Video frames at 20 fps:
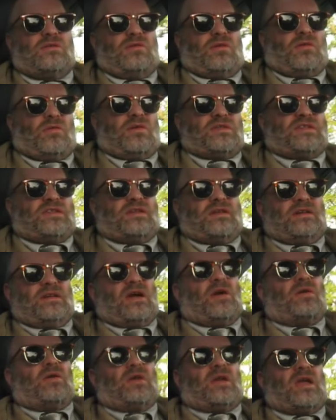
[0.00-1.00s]
Or was it an
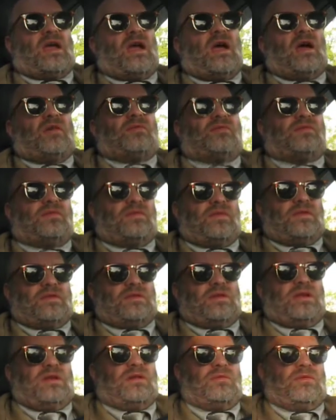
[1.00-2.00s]
hour and a half?
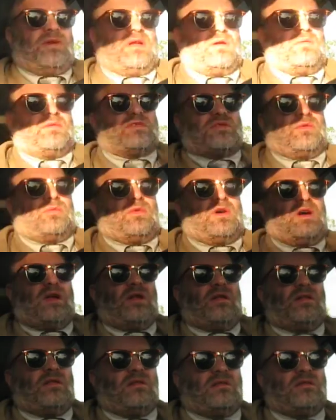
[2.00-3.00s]
Anyway, it was a
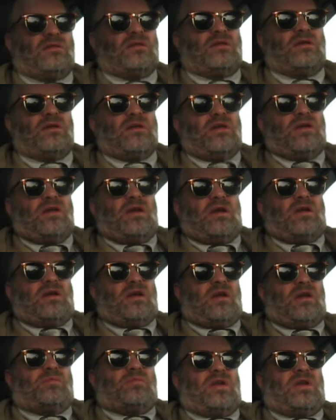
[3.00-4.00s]
while. I
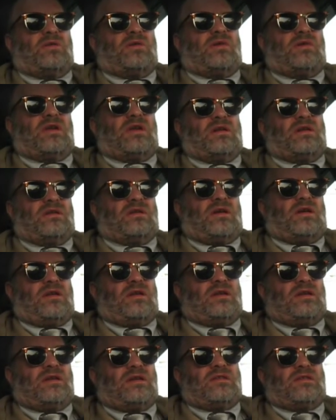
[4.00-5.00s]
got a bit of reading done.
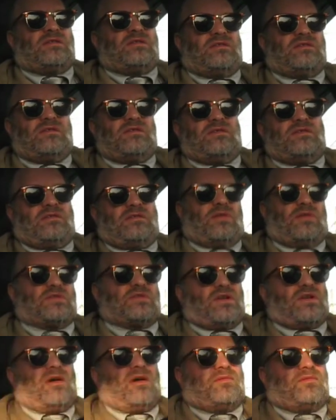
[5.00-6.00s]
I did
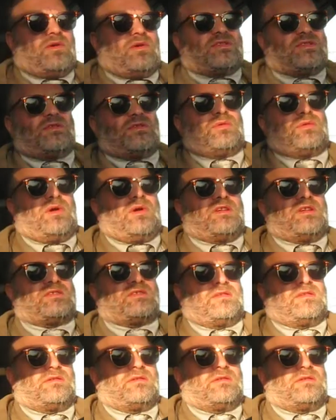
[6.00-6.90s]
doze off once or twice.